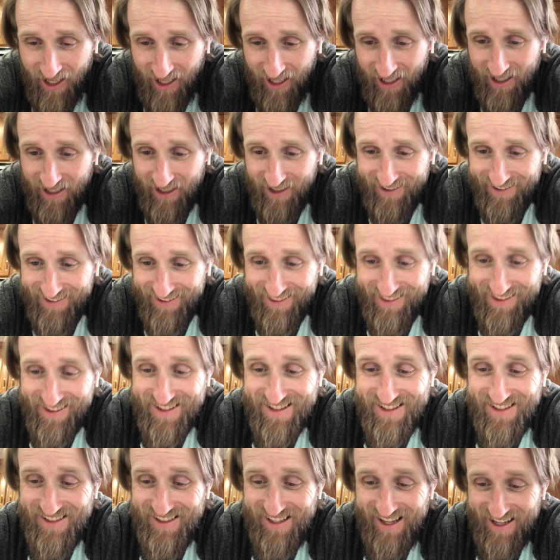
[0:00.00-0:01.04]
And the
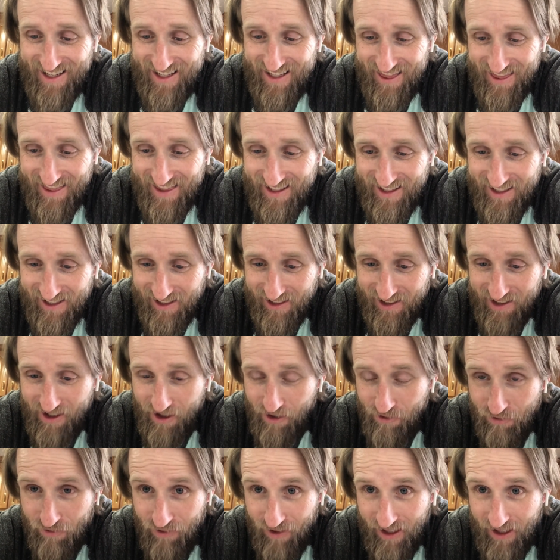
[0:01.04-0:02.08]
second thing that
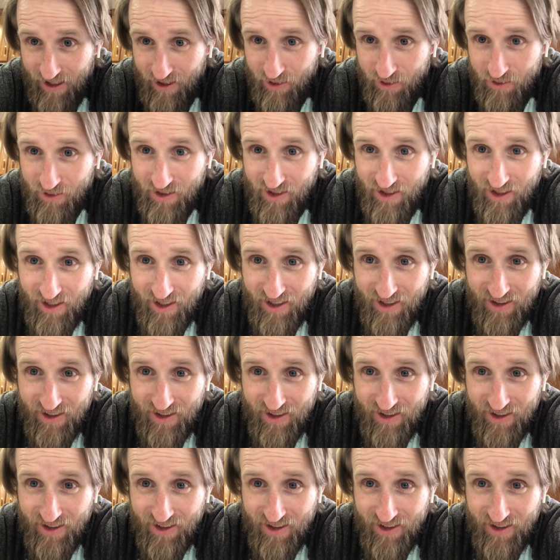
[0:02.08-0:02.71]
I found